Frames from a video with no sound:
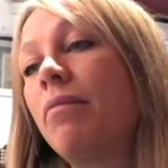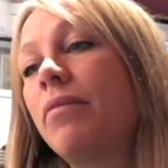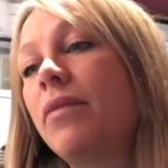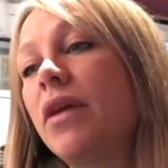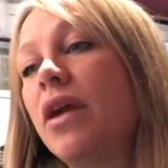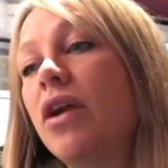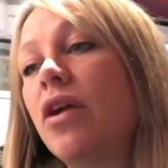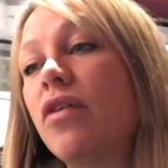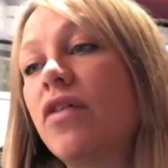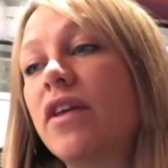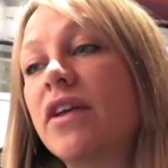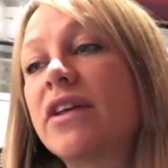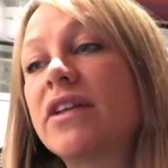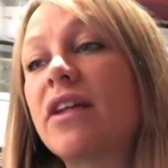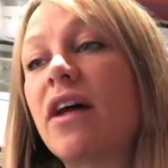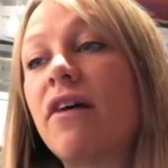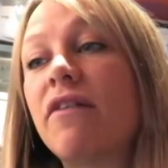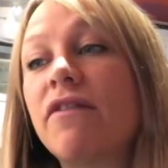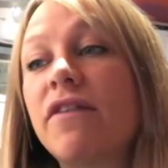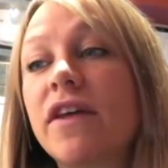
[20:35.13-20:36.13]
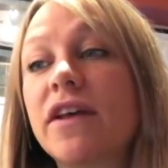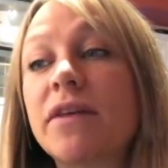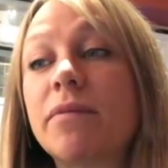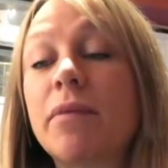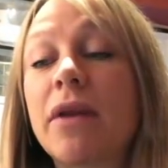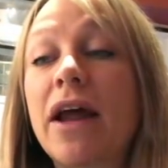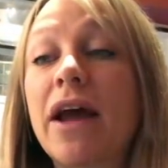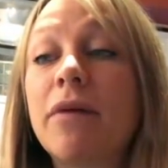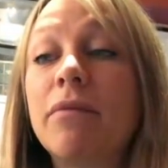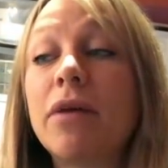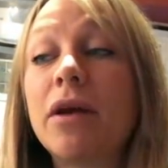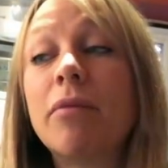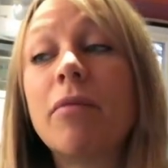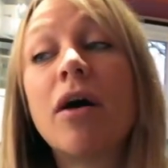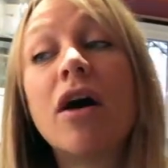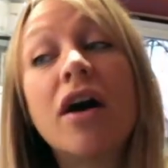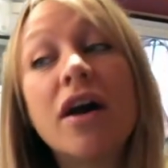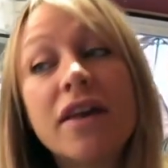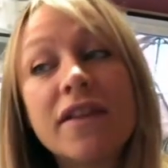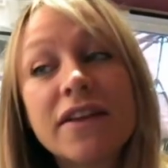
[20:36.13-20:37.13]
you know, the stuff that's been happening
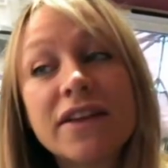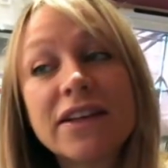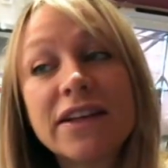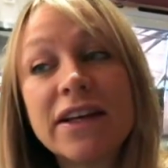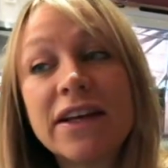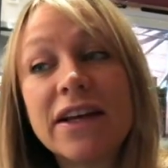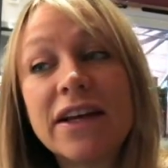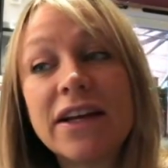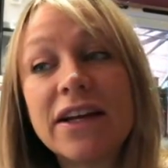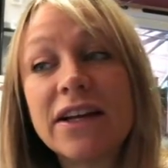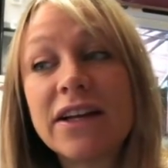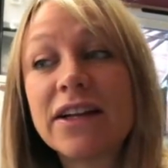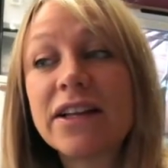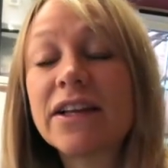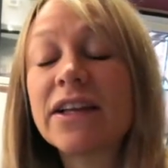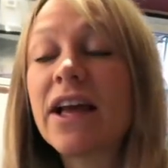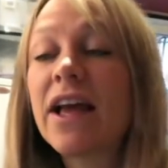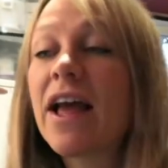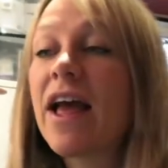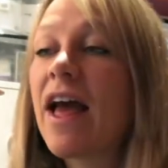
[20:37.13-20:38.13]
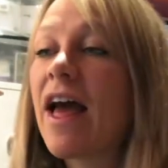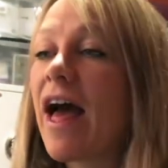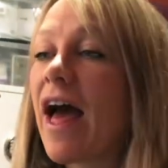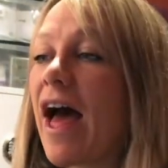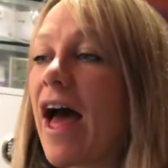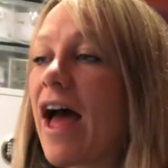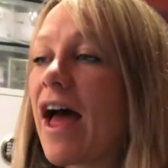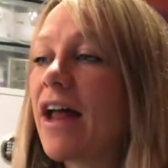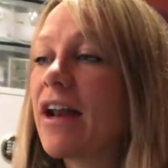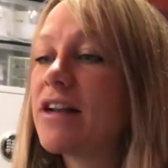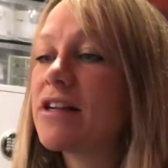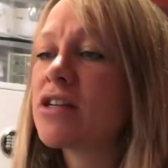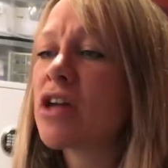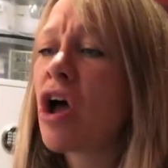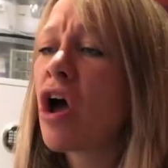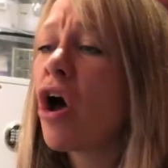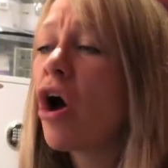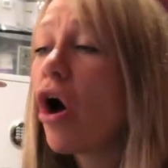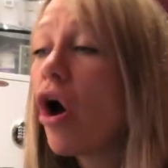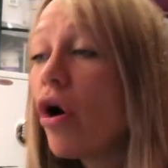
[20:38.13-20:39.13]
behind the scenes, and
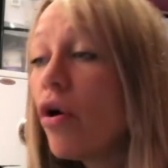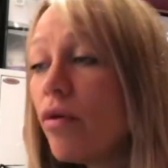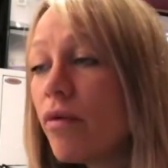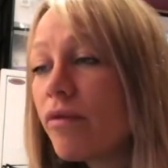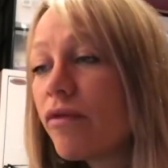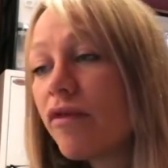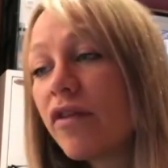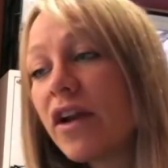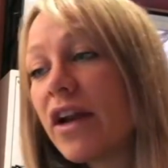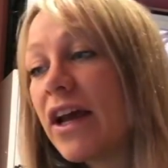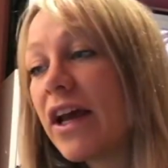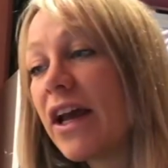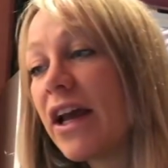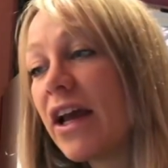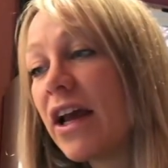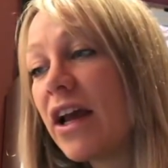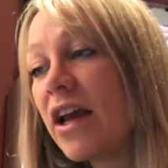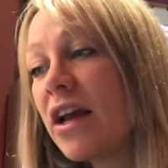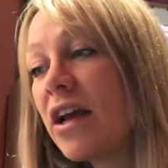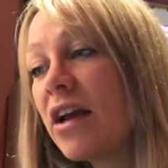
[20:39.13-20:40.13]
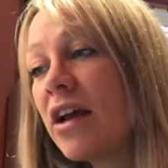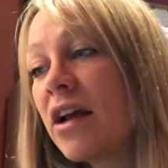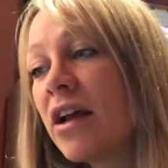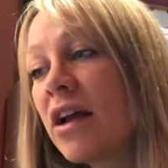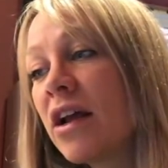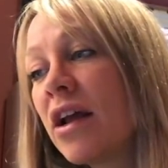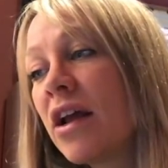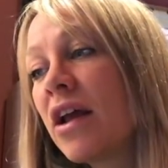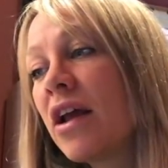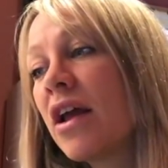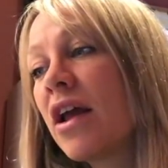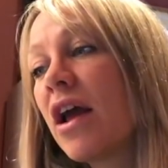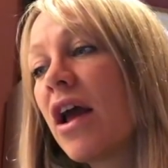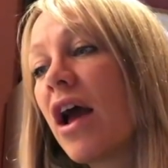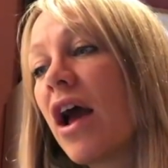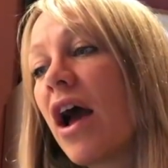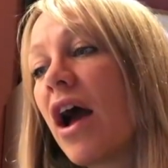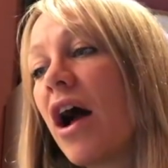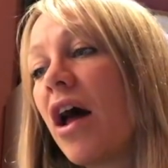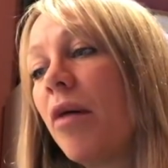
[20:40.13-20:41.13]
hopefully
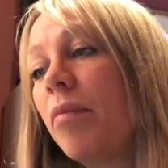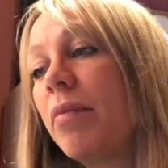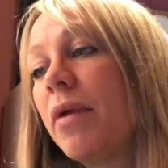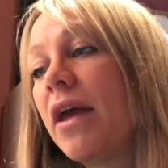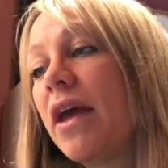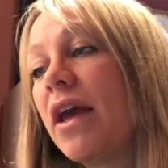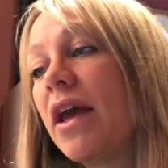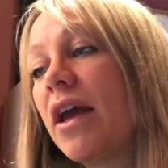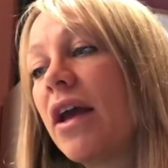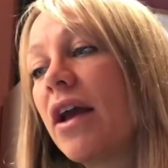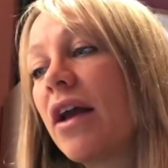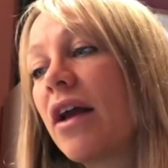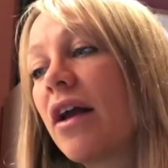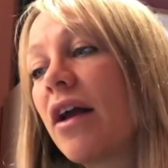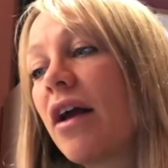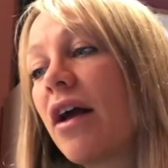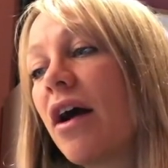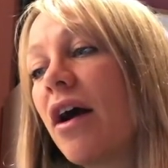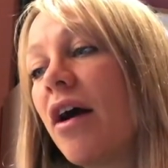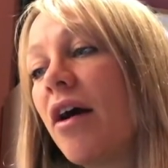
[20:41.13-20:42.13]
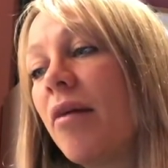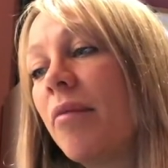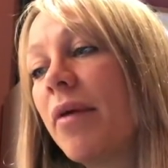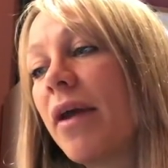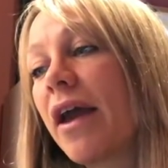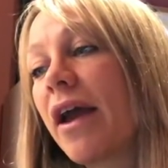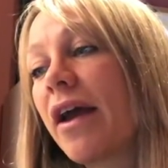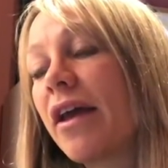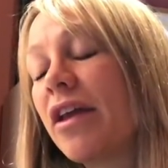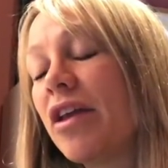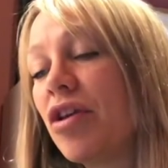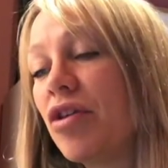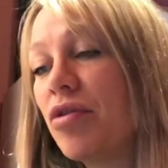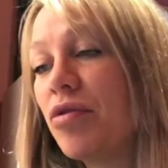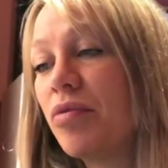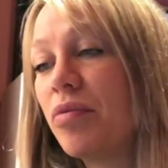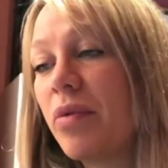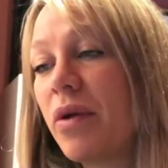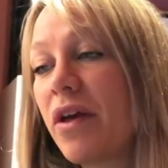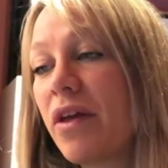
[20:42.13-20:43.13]
I'll be coming at
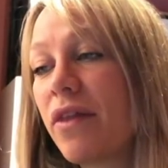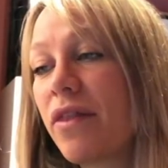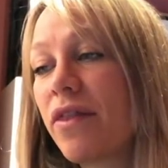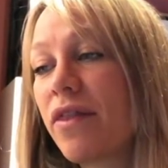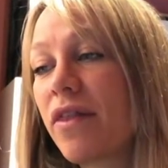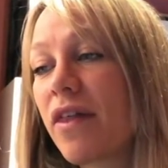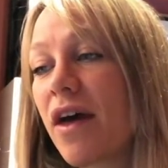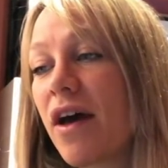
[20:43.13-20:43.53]
you with